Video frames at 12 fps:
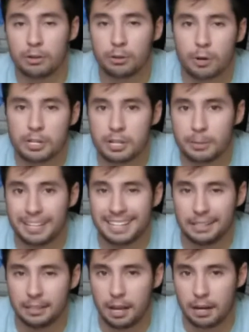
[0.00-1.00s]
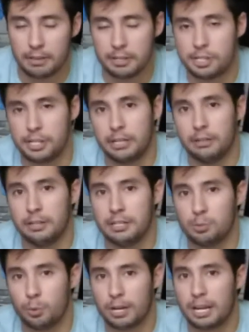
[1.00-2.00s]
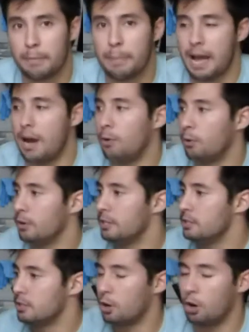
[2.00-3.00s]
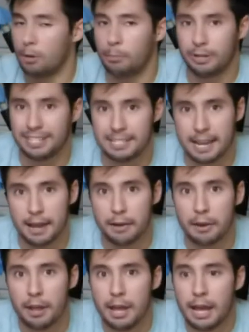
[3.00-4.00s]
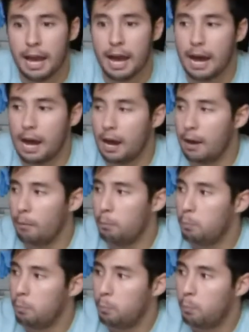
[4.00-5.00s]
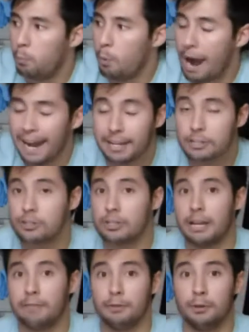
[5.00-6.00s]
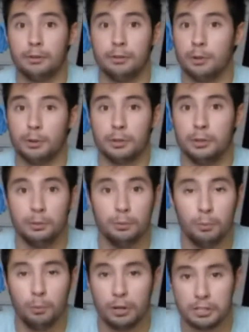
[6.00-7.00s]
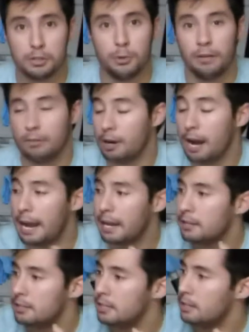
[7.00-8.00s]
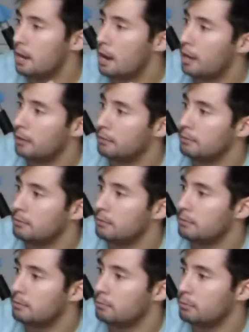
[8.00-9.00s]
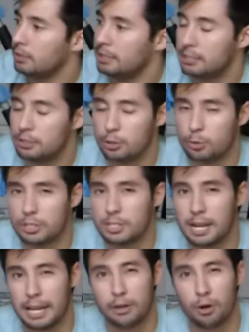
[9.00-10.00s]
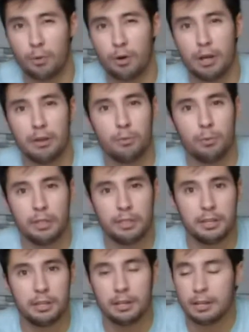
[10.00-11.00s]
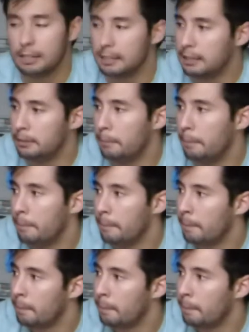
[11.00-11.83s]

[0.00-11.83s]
another question I'm getting a lot on the channel is what kind of power is the car putting down? I actually have no clue whatsoever. I did not really do a dyno run with it. I